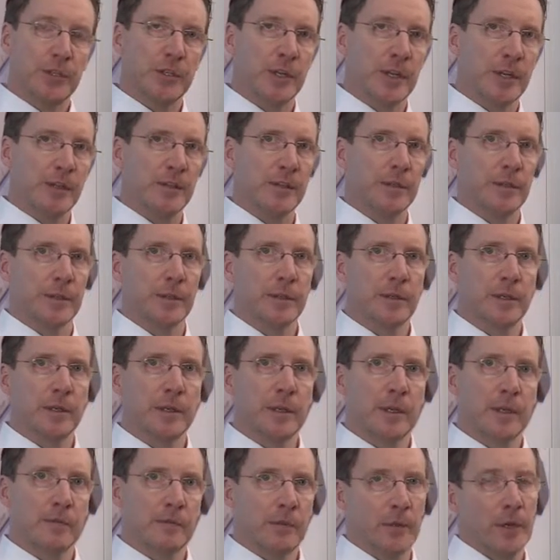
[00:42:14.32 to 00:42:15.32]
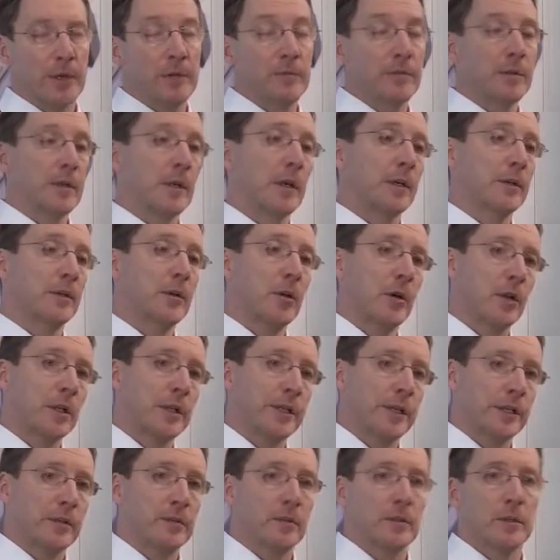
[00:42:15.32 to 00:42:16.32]
other, if you have a
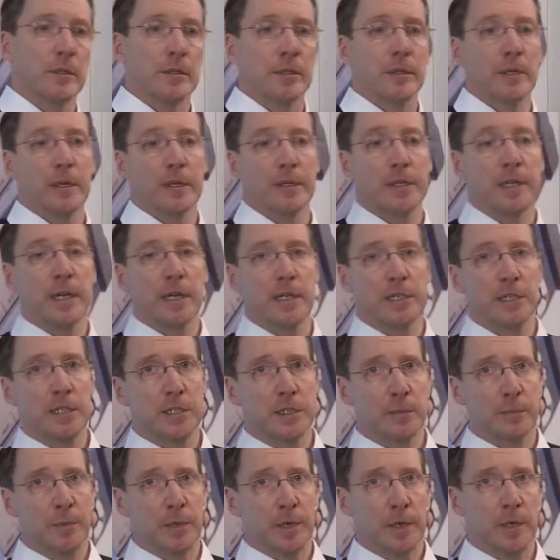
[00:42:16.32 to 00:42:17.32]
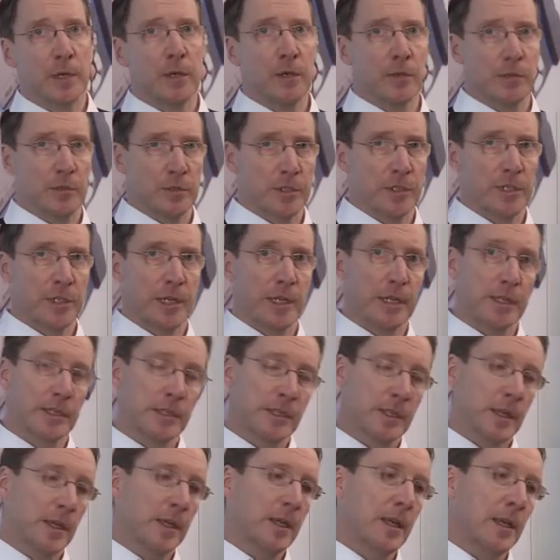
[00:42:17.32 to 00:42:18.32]
colleague or a customer who
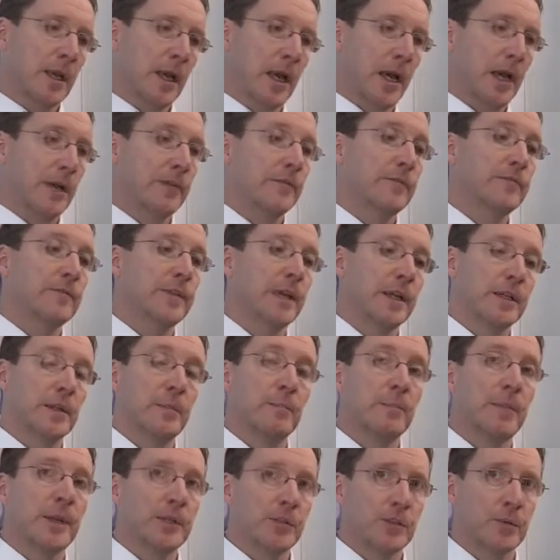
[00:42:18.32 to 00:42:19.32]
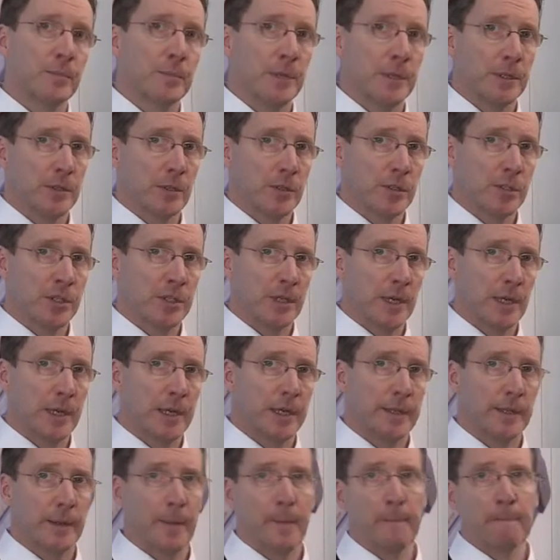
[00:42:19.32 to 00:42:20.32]
says, I've done a measurement on
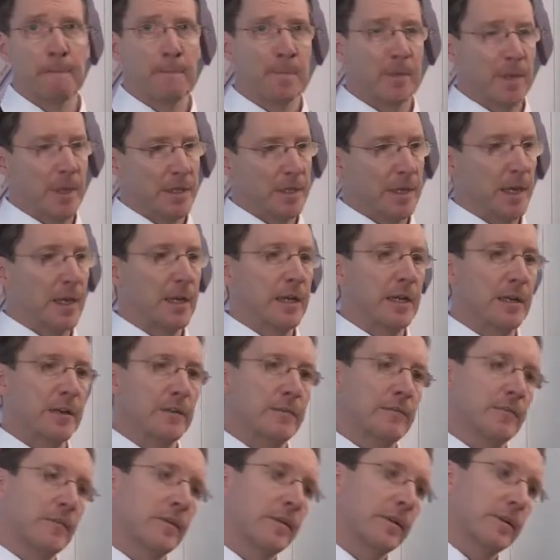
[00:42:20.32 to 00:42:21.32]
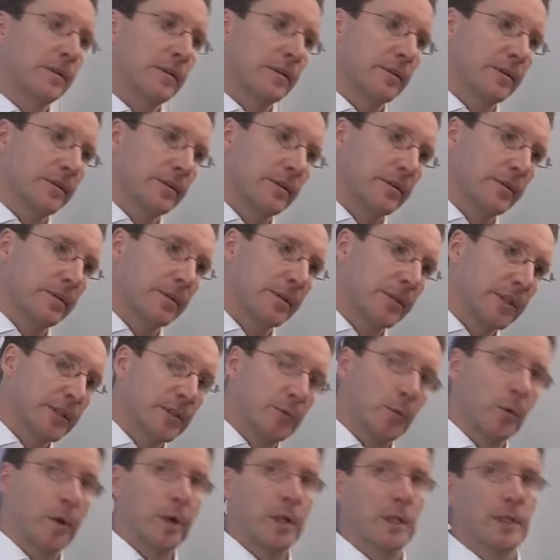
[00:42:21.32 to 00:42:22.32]
site and I have this
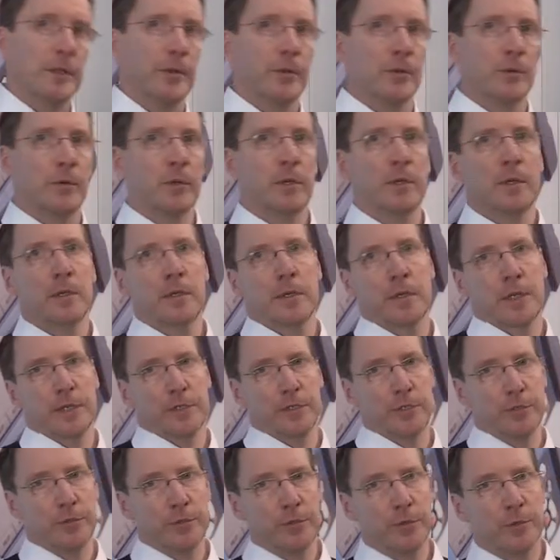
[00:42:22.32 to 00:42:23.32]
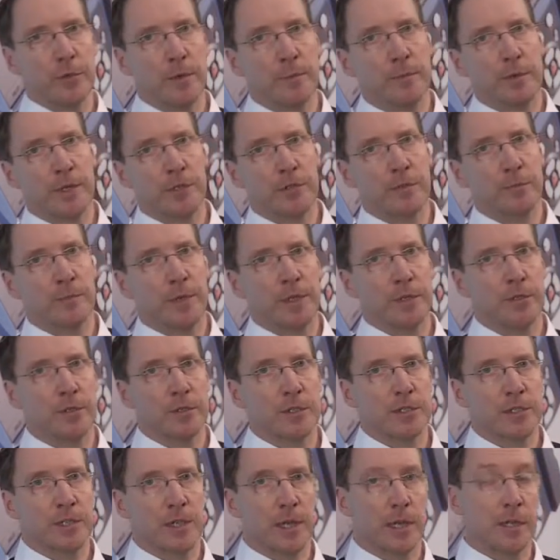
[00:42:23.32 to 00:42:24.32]
value, and you do a measurement
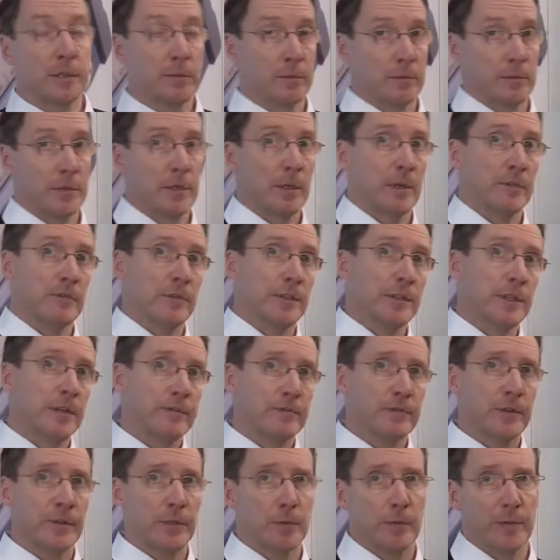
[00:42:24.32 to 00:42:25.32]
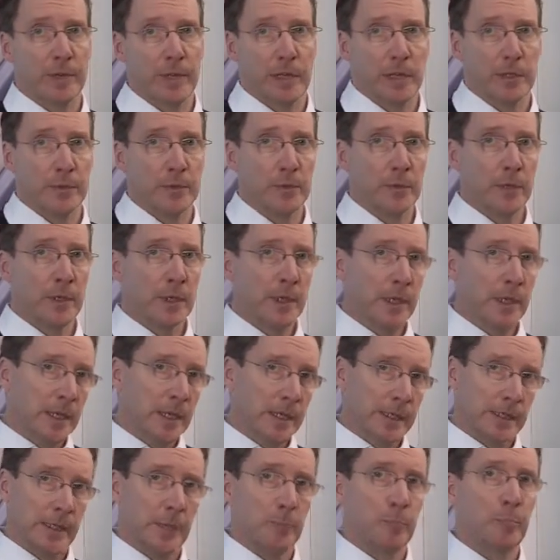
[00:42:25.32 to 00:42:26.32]
on site and you have a different value,
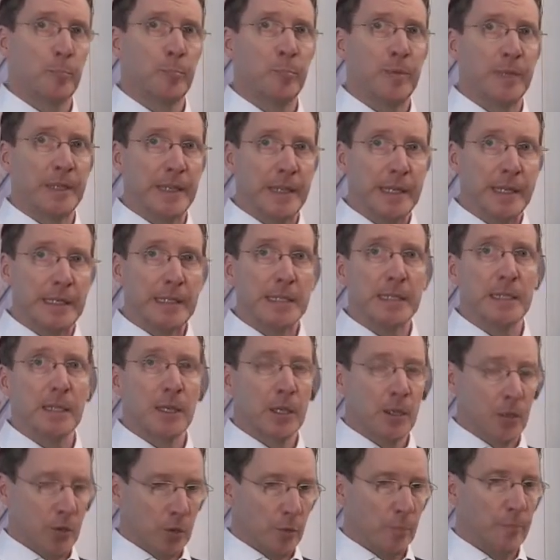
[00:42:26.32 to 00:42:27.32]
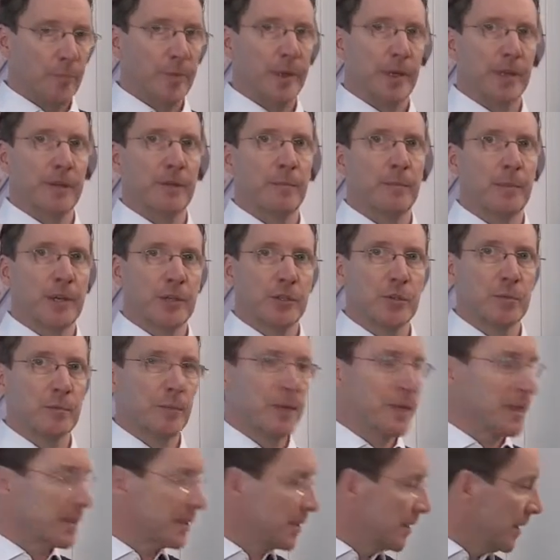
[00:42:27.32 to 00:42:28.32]
then please compare the
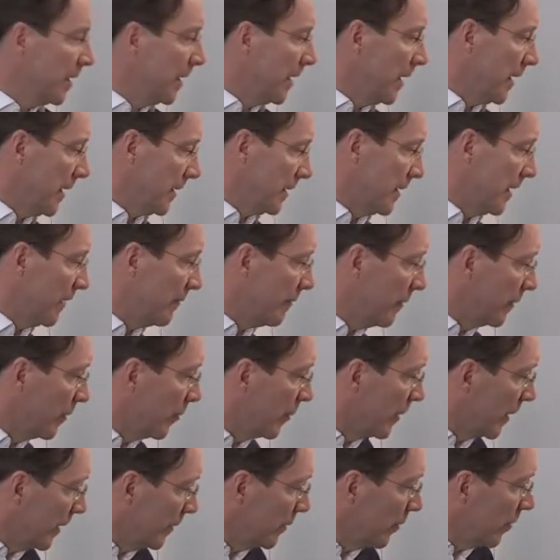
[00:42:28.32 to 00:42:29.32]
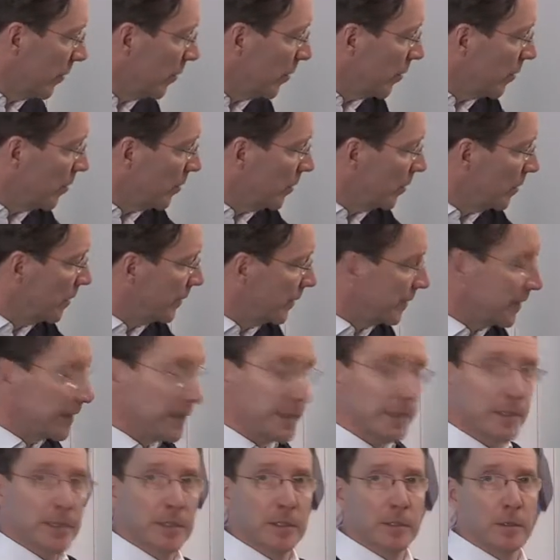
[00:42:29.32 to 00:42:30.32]
measurements and have a look at all
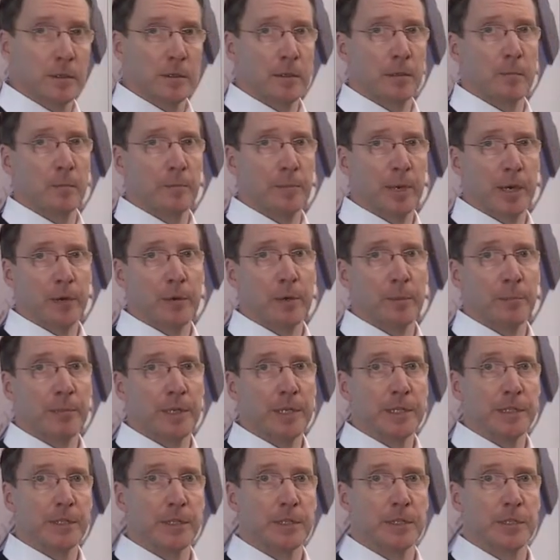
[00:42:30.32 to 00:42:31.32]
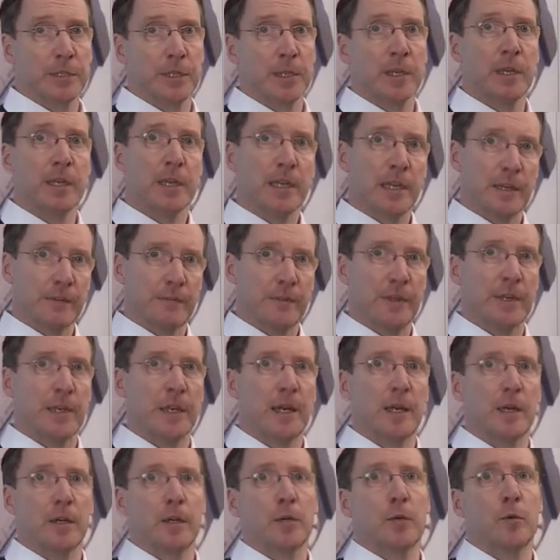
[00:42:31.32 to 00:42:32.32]
these parameters if they
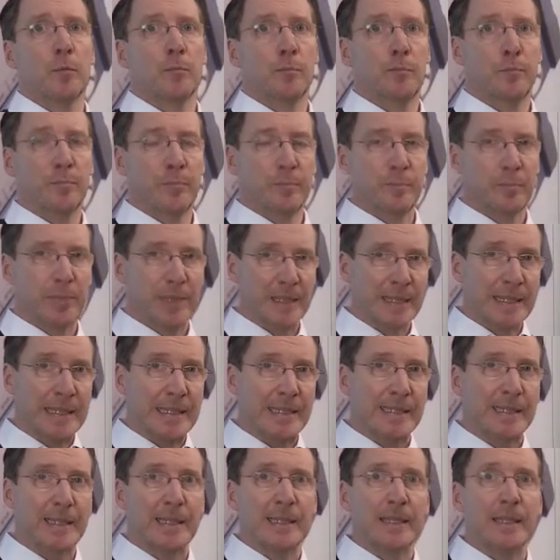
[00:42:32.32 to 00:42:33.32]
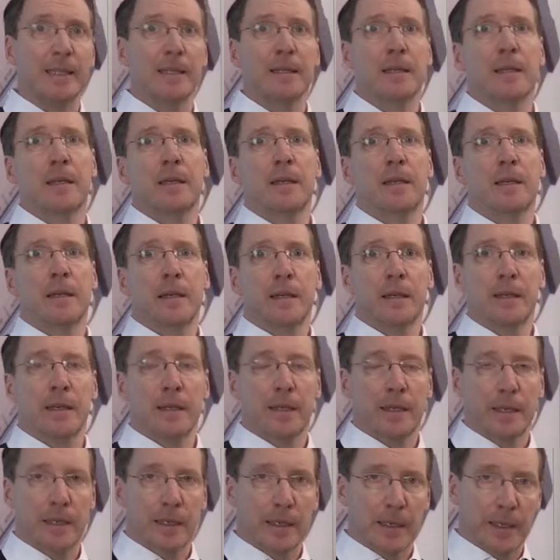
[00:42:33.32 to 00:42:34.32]
are completely
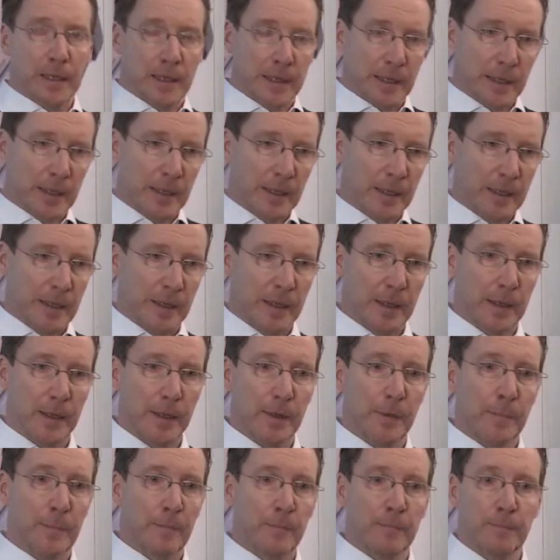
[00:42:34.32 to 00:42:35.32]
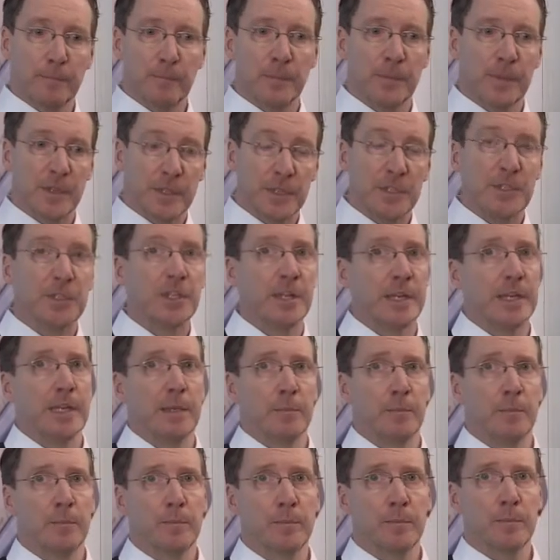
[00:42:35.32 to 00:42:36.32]
the
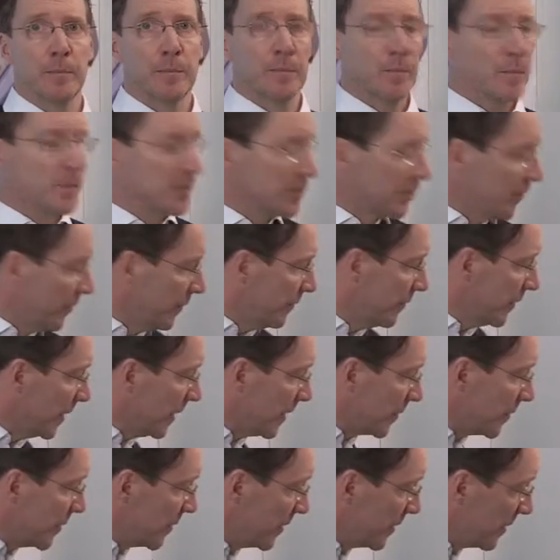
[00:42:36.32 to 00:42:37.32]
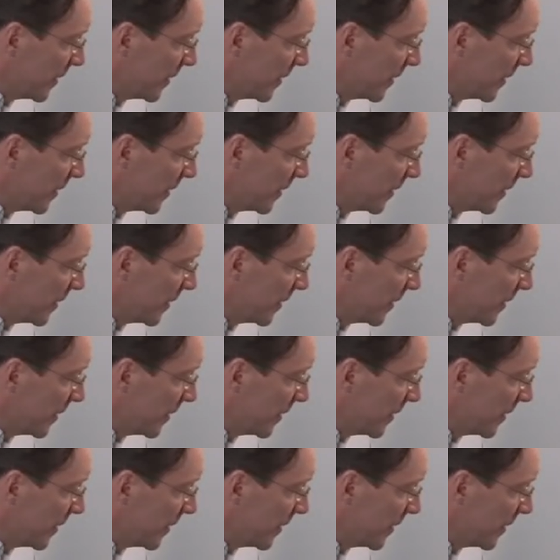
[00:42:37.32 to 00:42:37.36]
same. So if there's